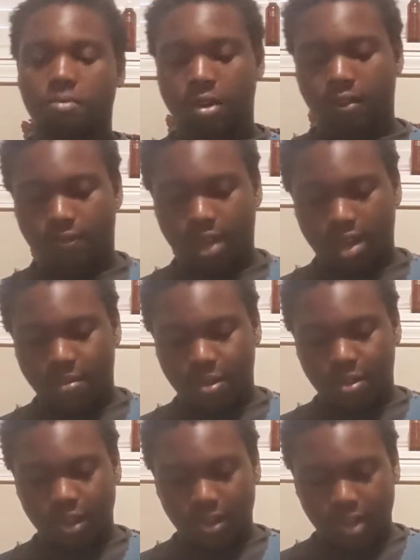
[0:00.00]
Matter of fact, let
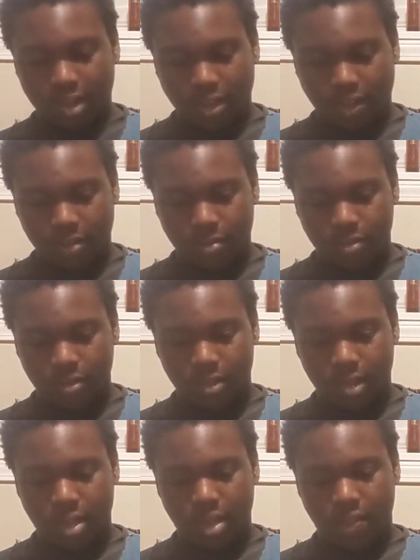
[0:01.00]
me jump down to verse
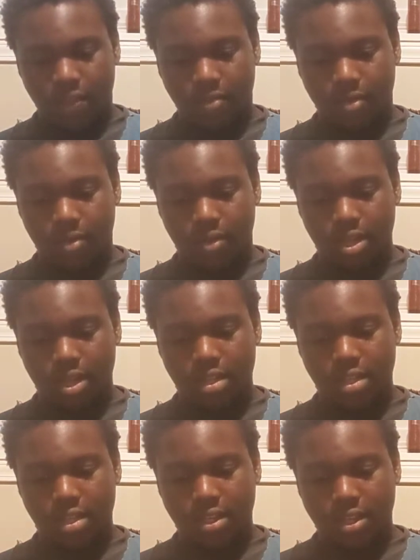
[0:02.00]

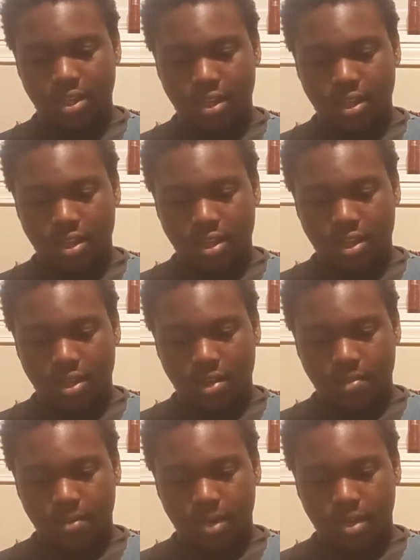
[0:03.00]
6,
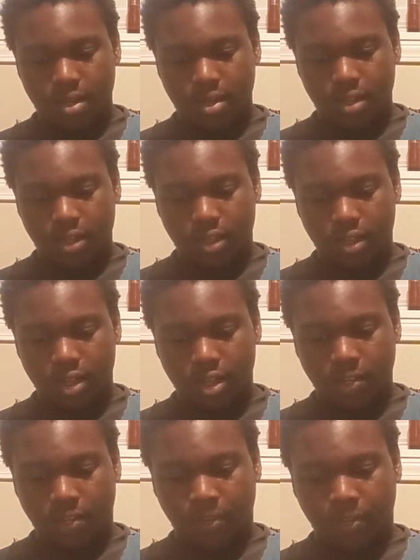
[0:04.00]
because
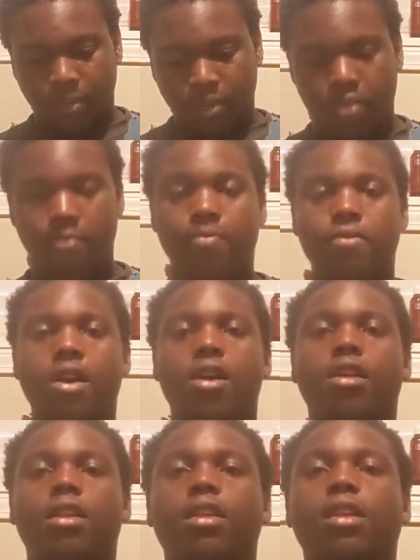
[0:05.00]
you,
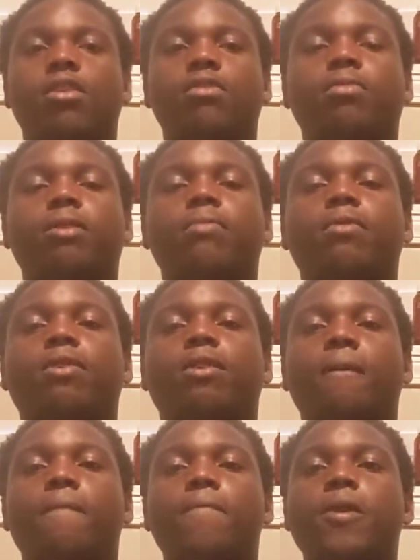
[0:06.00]
you people
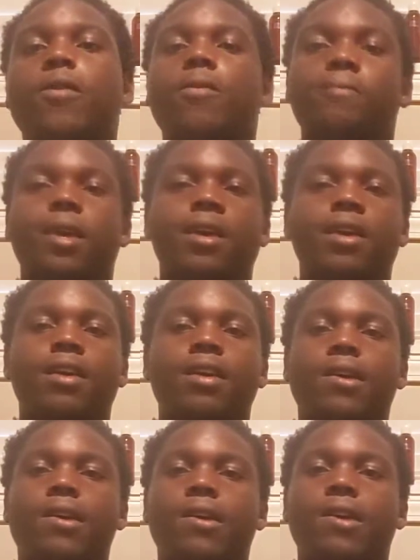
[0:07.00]
gonna melt, man.
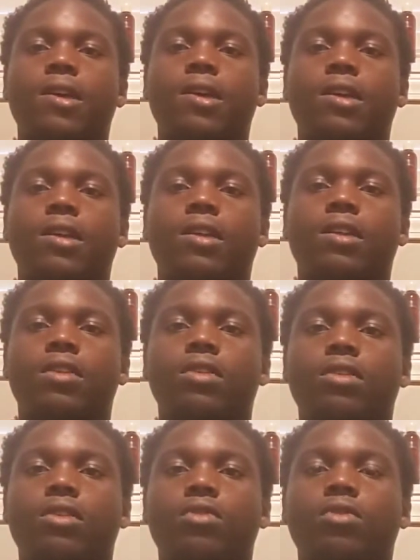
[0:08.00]

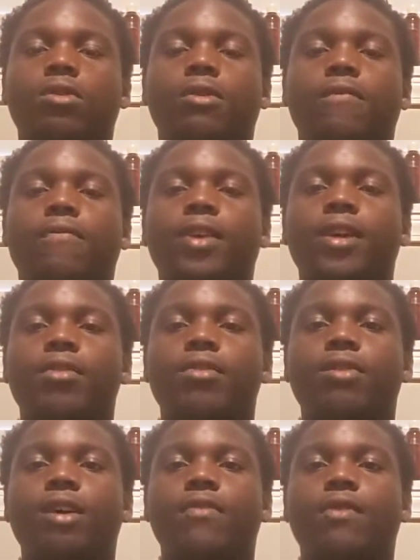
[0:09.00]
You're gonna faint. You're
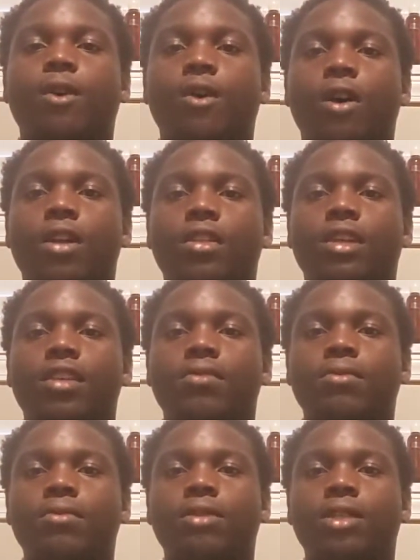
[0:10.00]
gonna have heart attacks
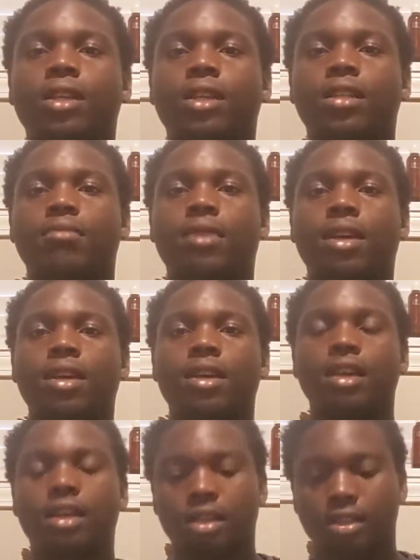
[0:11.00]
when you see this, man.
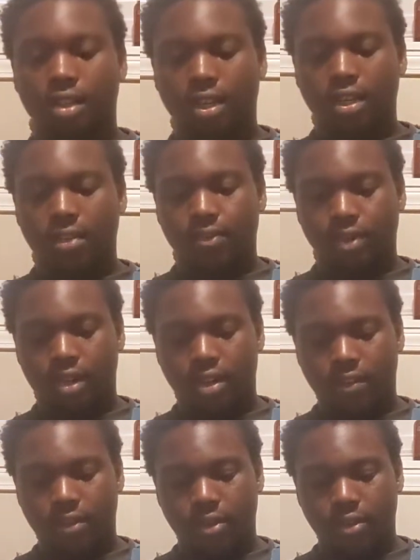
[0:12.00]
So this
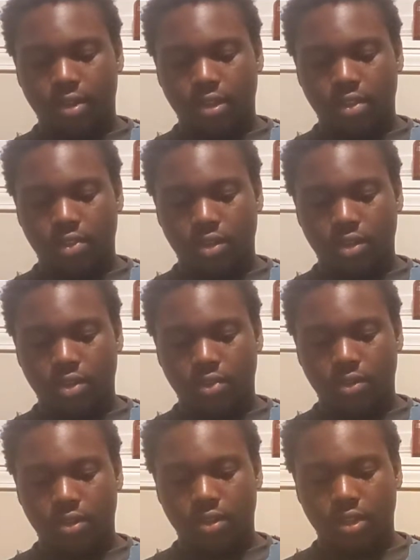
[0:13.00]
verse 6, Joel
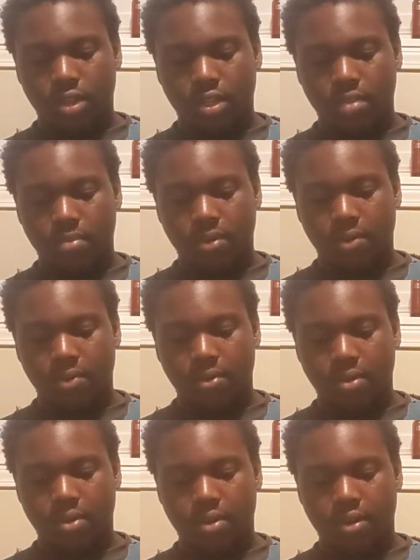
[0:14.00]
2:6.
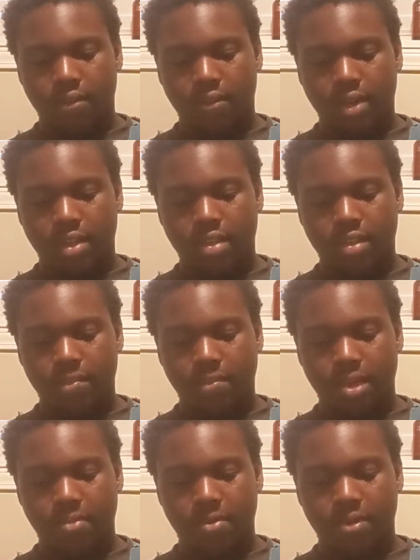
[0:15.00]
Before their face, the
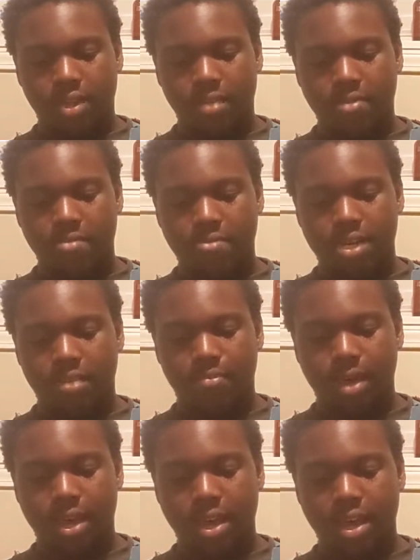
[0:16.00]
people shall be
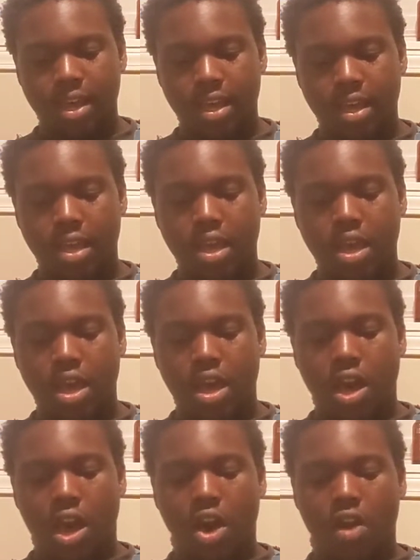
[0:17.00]
much pain.
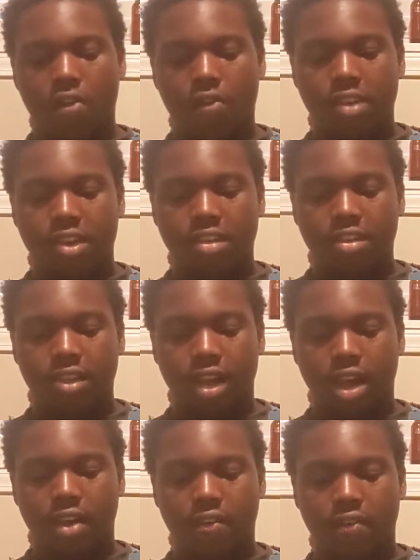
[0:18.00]
All
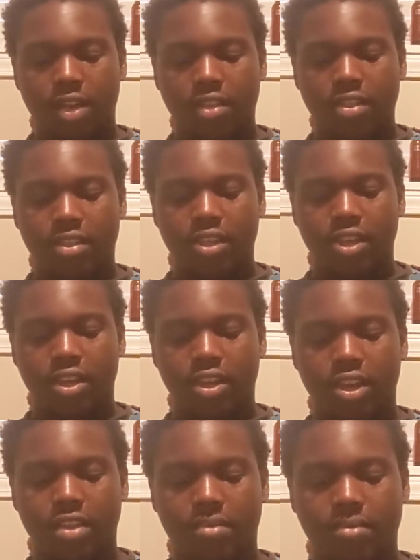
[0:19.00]
faces shall
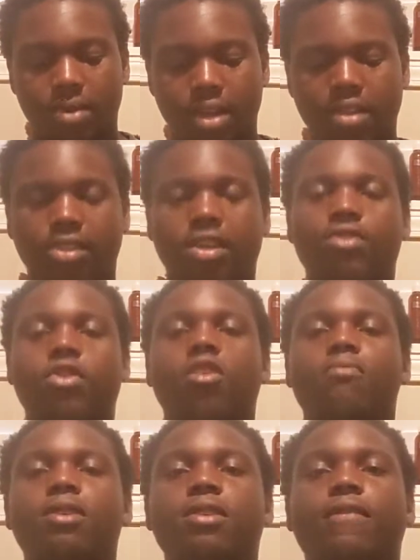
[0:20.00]
gather blackness. Yeah, you're
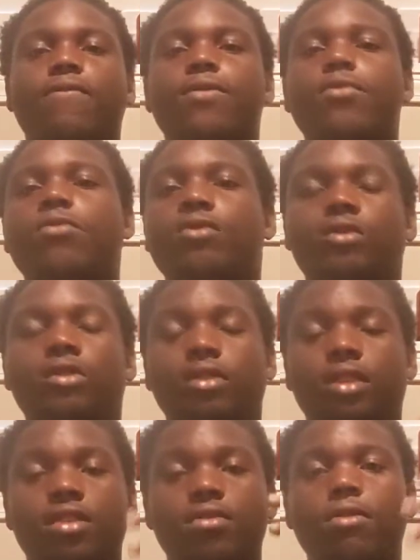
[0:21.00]
gonna be confused. You
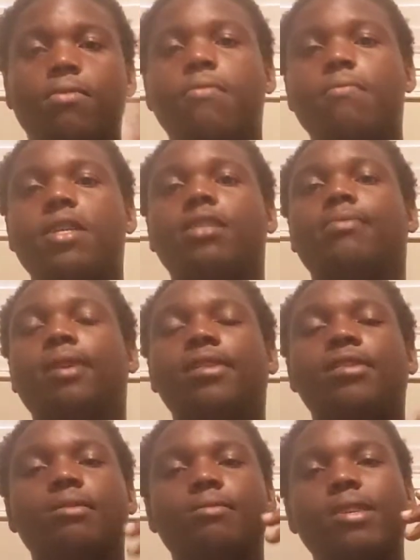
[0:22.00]
say you're gonna be much
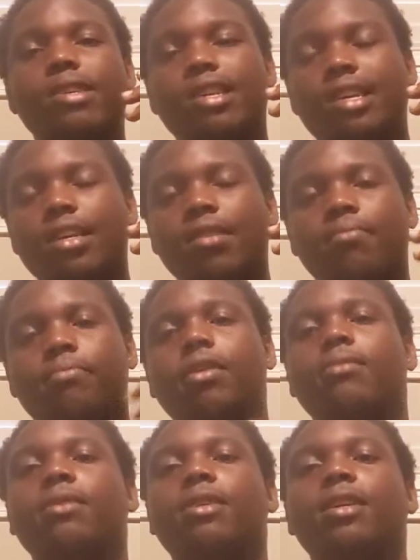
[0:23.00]
pain. You're gonna be getting the
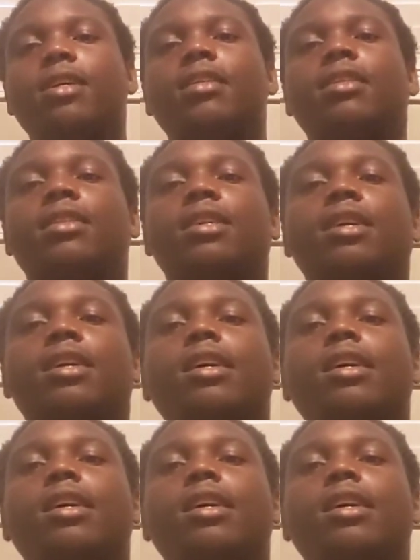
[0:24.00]
bubble guts.